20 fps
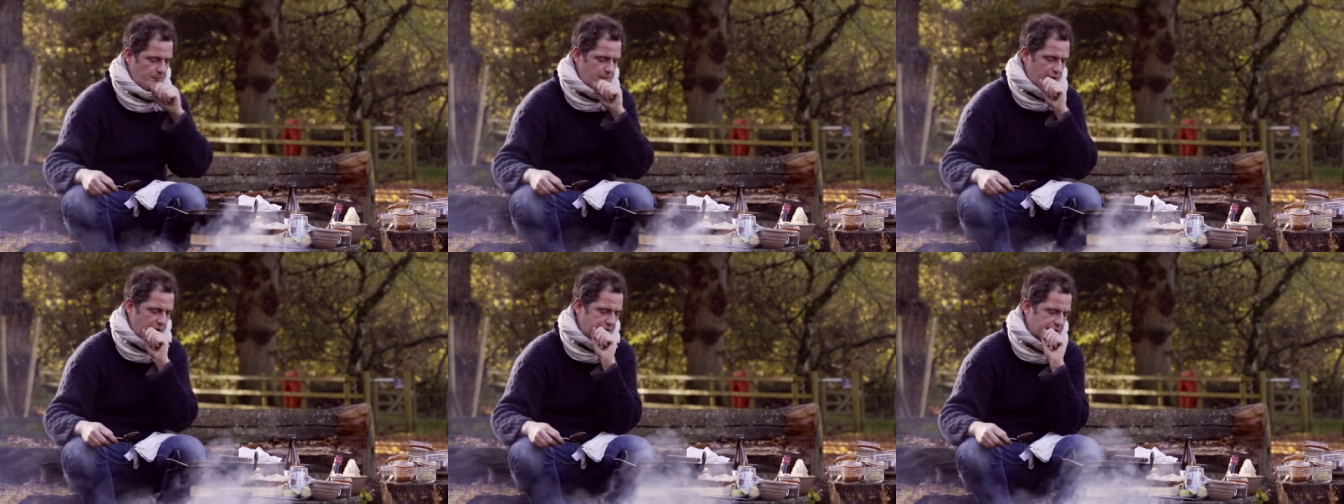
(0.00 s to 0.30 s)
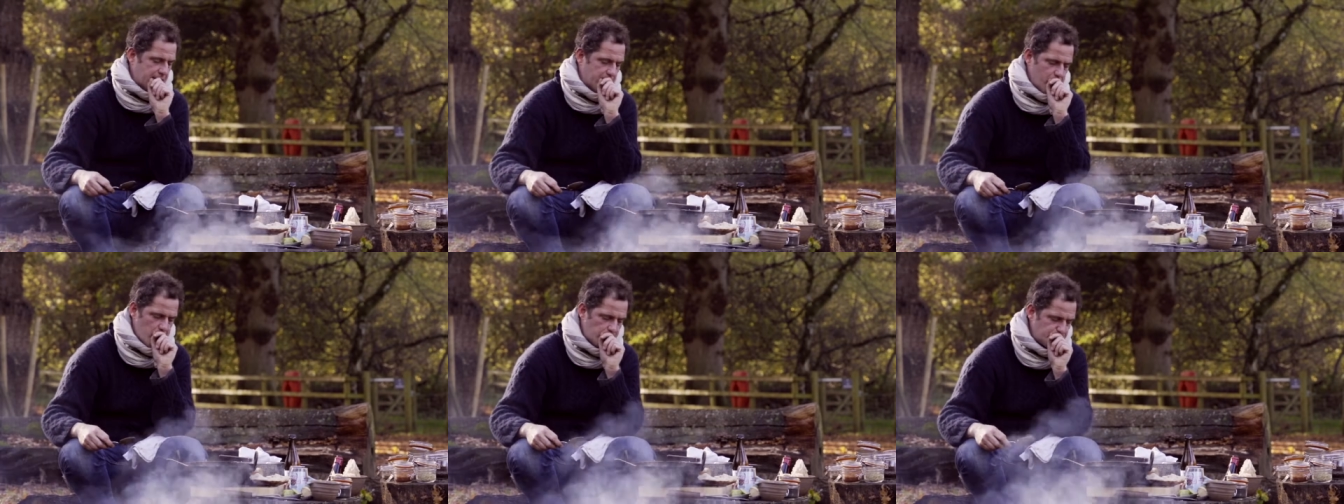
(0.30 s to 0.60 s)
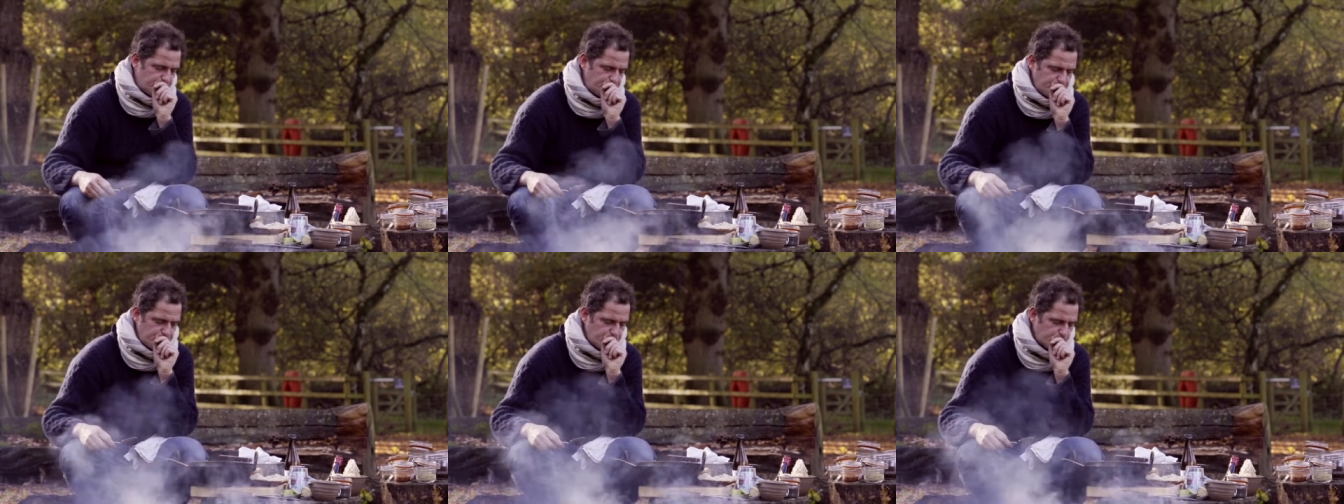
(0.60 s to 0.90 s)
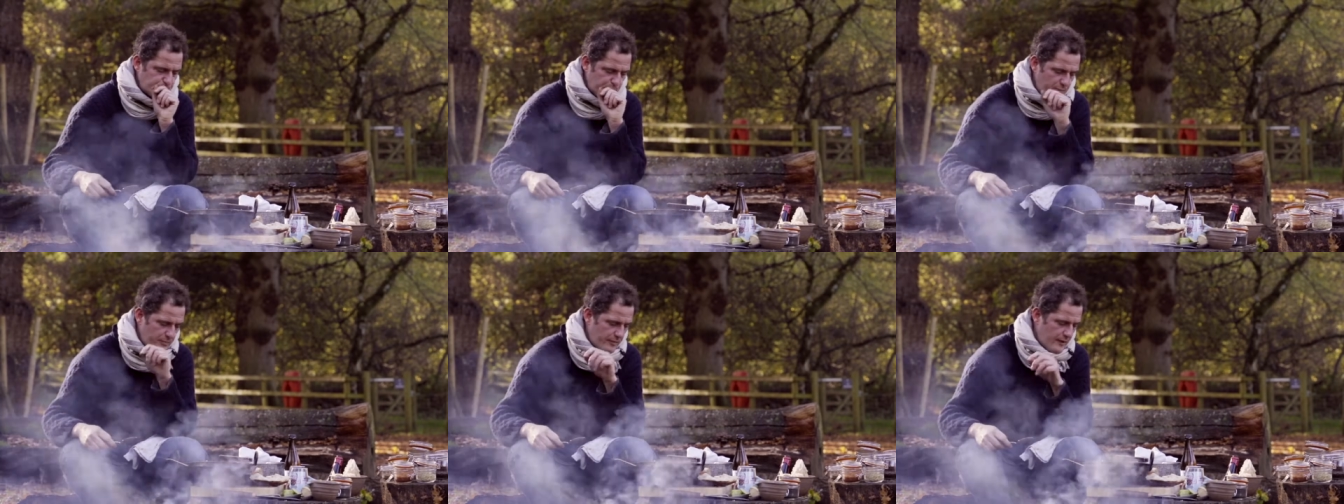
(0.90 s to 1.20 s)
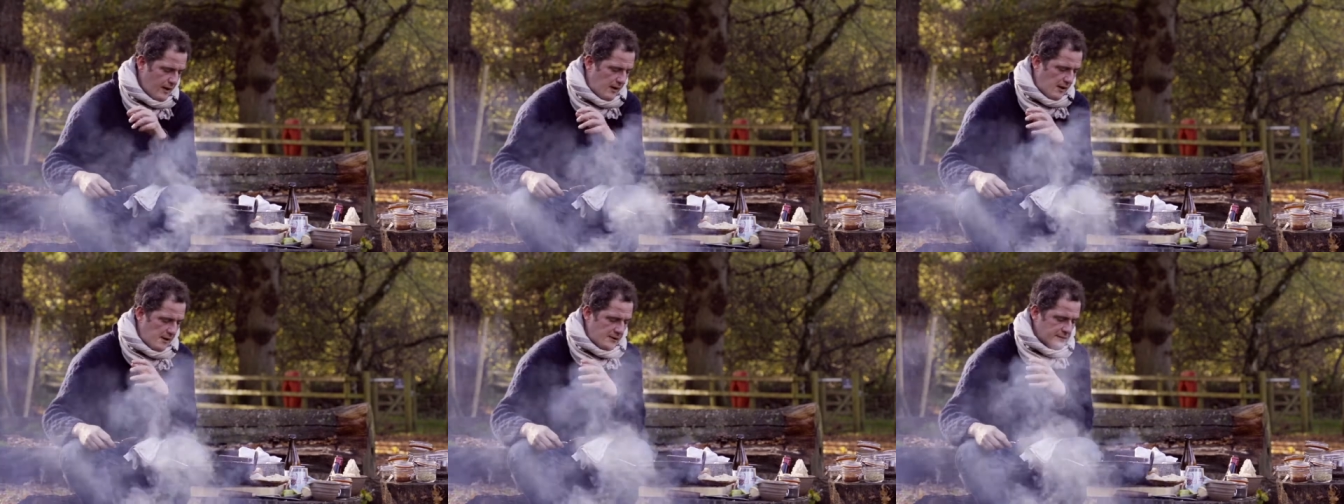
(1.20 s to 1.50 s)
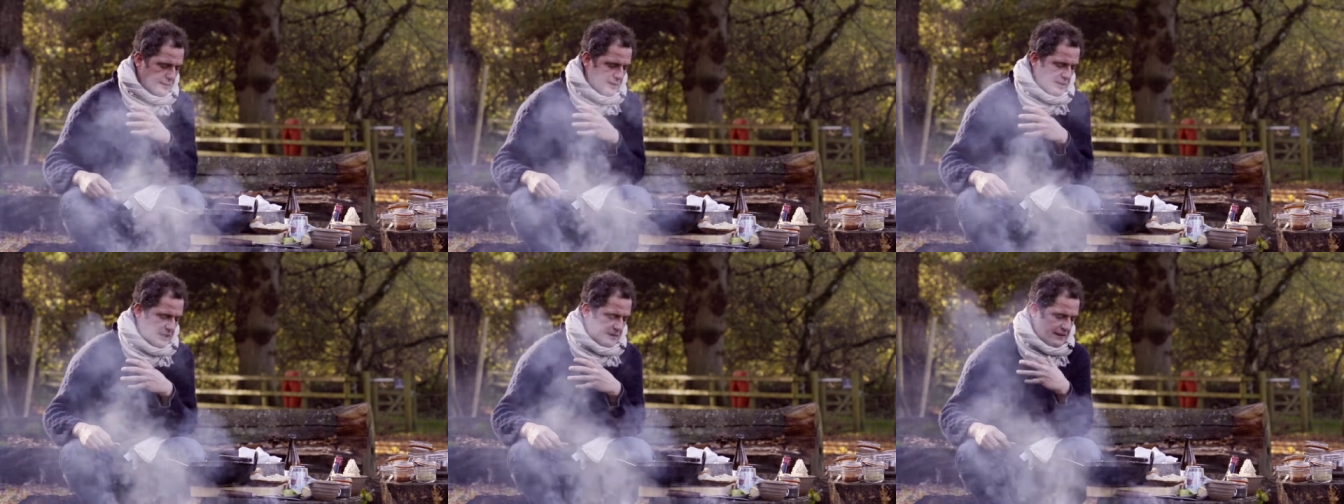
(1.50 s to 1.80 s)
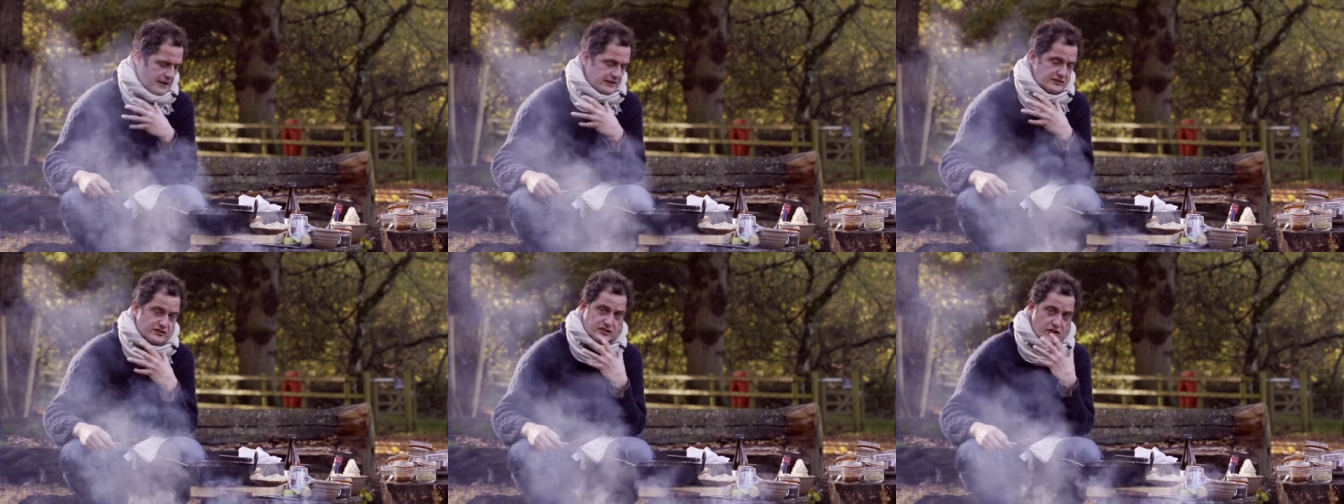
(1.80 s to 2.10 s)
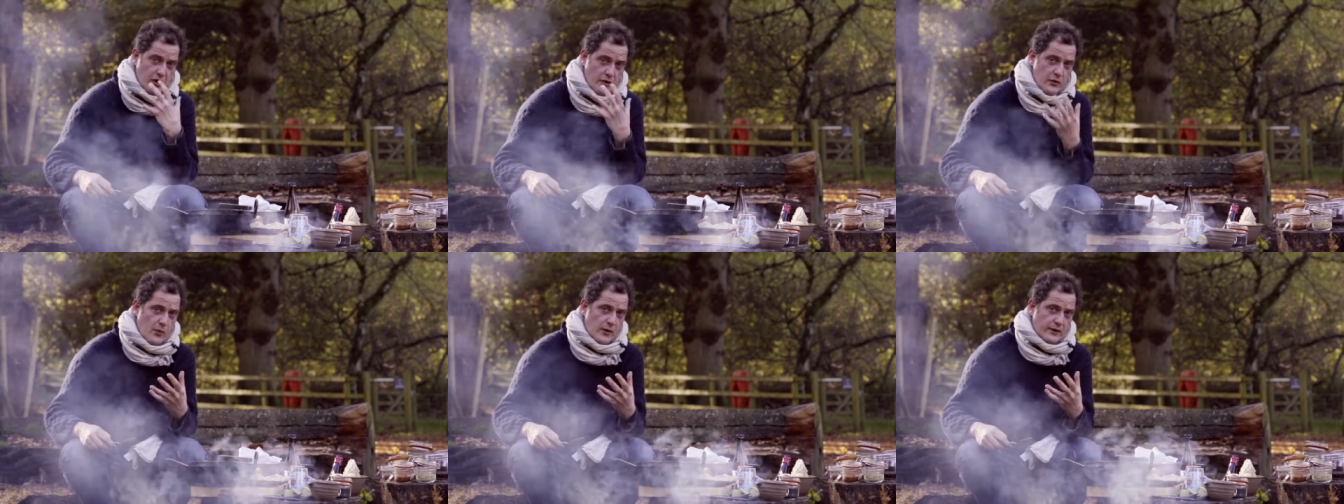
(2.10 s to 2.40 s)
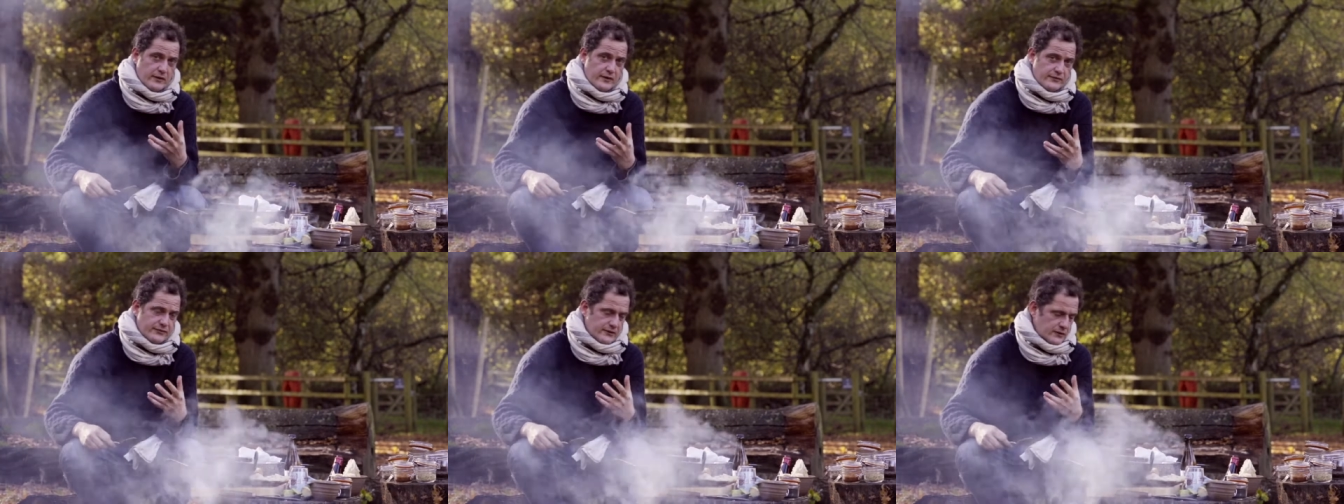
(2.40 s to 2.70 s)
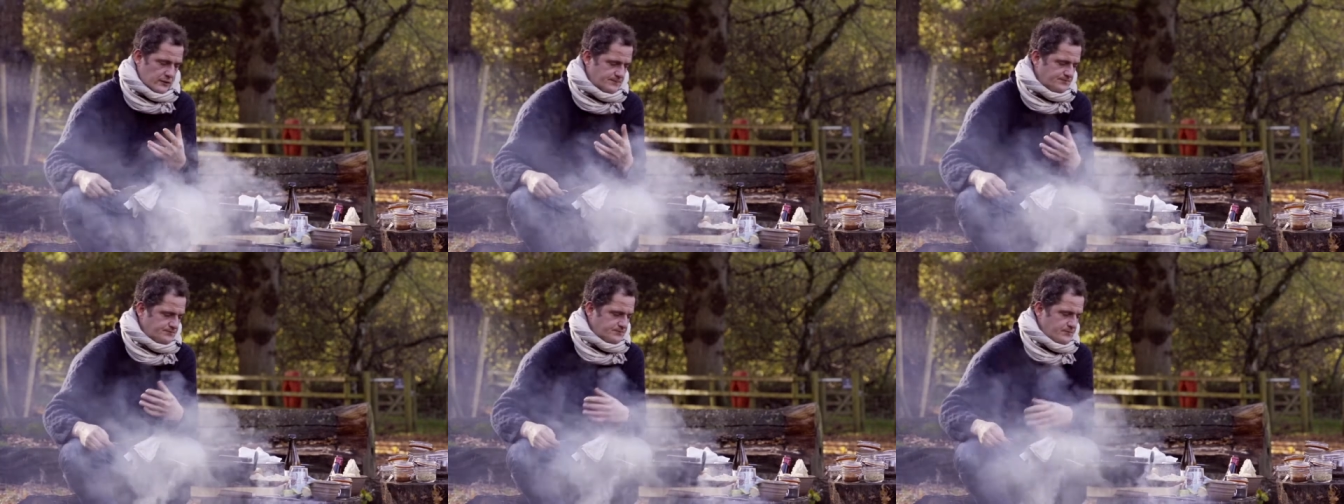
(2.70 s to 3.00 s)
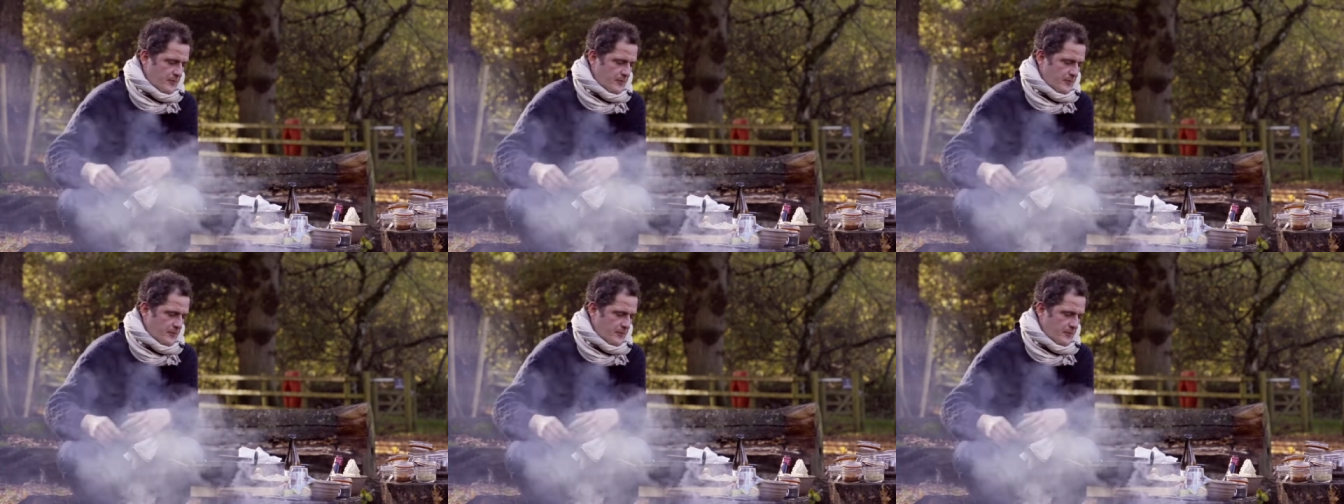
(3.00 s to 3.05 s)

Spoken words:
in it, and that's so wonderful.